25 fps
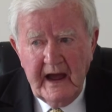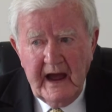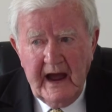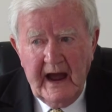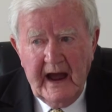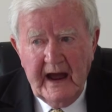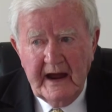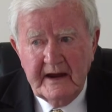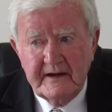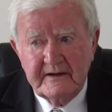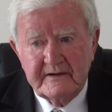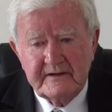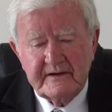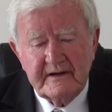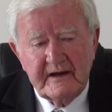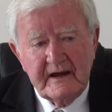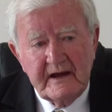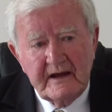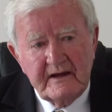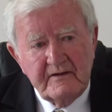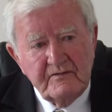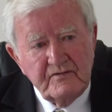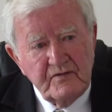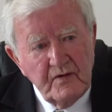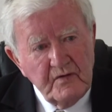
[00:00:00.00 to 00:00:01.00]
and
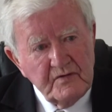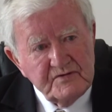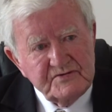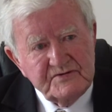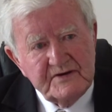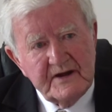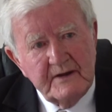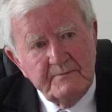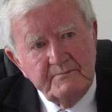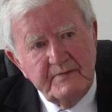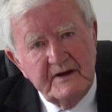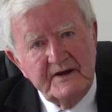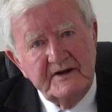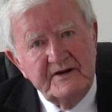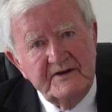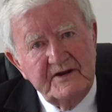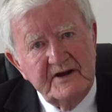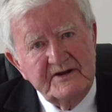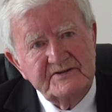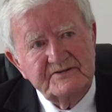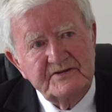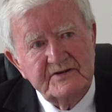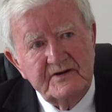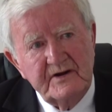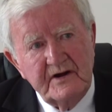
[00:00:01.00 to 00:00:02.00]
a Rosary and
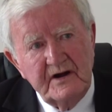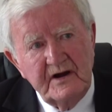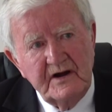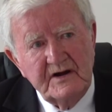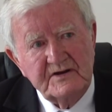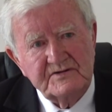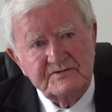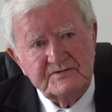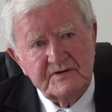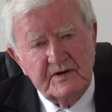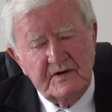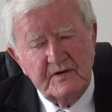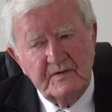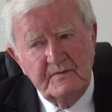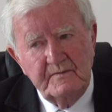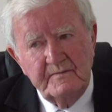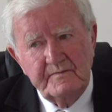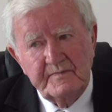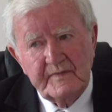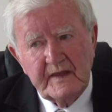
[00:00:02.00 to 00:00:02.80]
Benediction also.